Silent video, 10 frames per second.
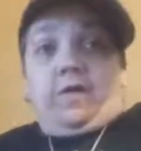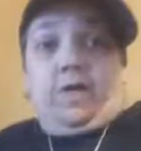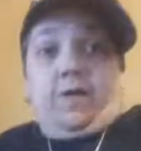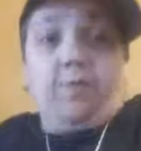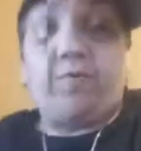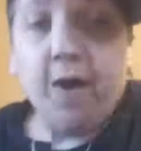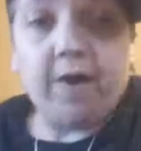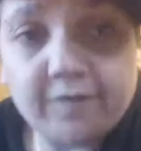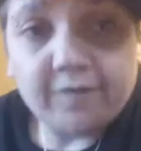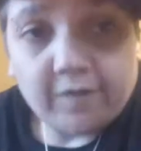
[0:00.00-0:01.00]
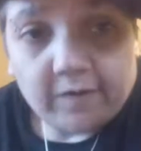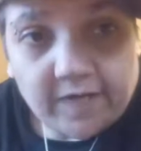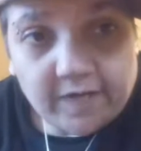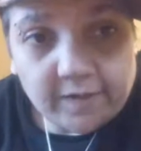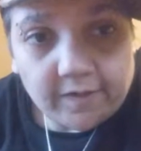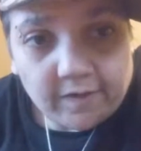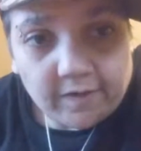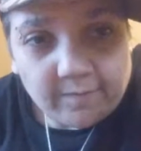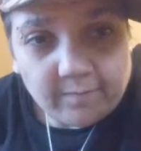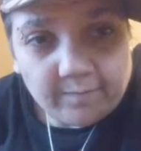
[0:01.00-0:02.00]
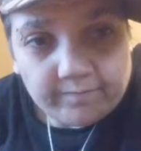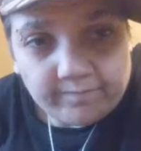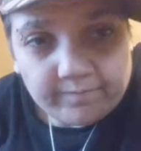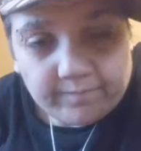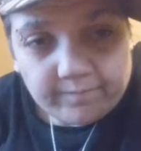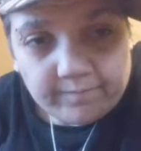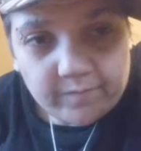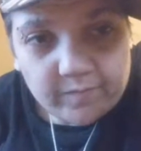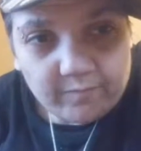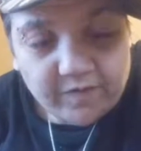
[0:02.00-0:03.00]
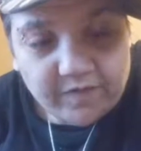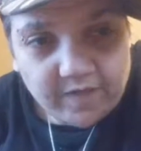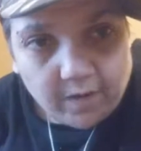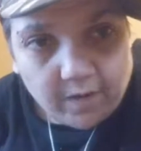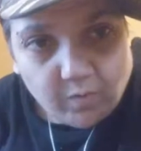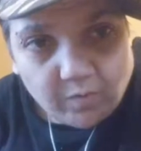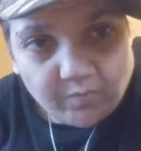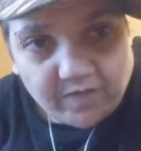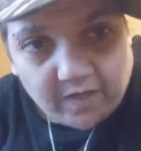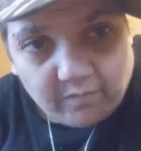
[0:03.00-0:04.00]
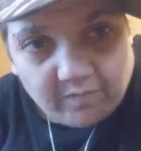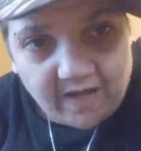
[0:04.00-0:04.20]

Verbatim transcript: But I don't know. And, um, but yeah, I will be getting back